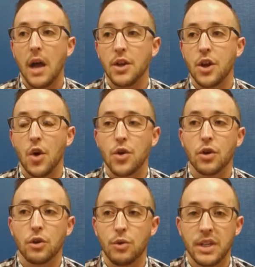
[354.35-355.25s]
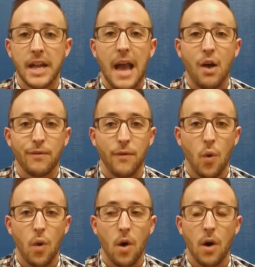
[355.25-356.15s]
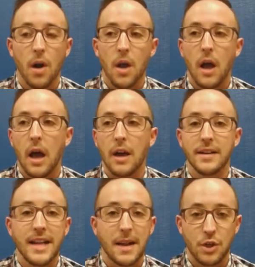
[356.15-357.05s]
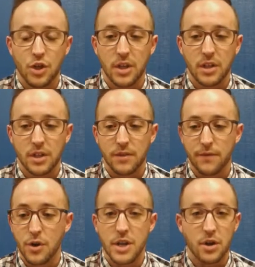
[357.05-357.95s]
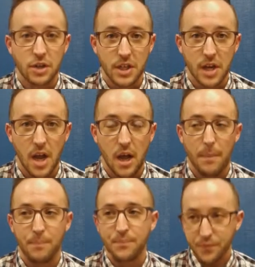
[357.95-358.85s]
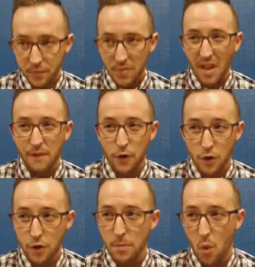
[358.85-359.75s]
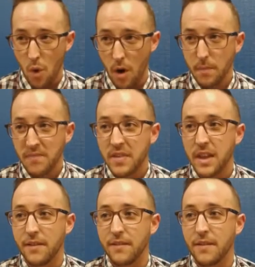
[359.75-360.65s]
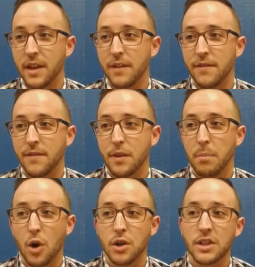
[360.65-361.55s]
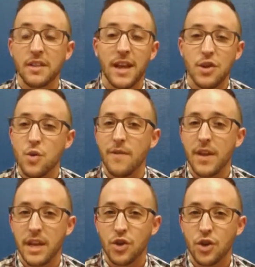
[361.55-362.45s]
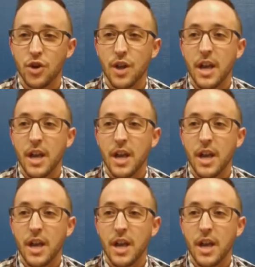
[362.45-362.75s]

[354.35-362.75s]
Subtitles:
you're losing out for damages for years to come. Furthermore, if the person that you have injured